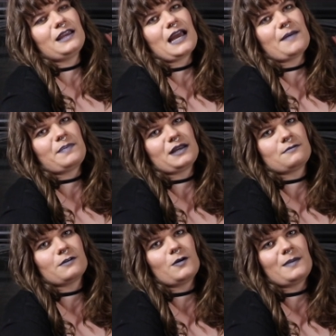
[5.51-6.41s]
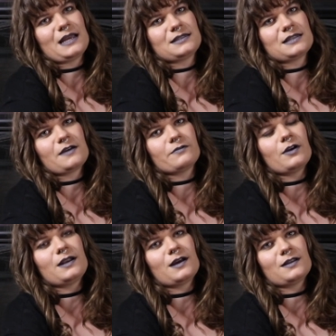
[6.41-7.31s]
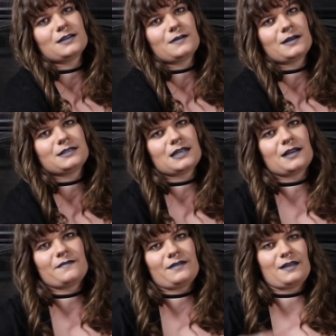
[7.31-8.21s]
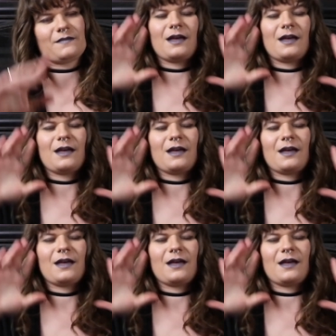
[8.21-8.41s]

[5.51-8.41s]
the epic romance of Ronaldo and Genevieve.